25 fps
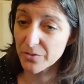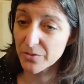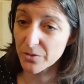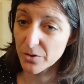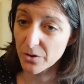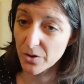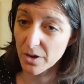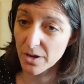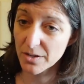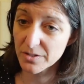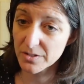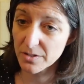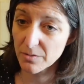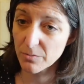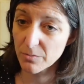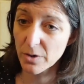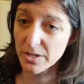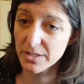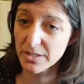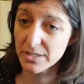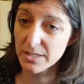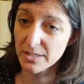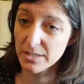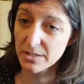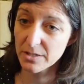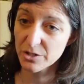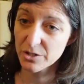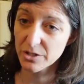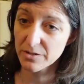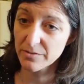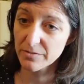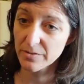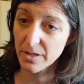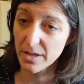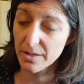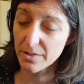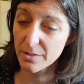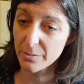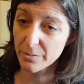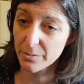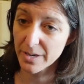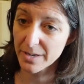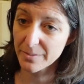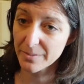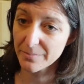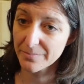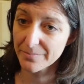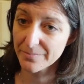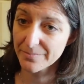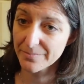for the cost of 1 DDG Flight 3.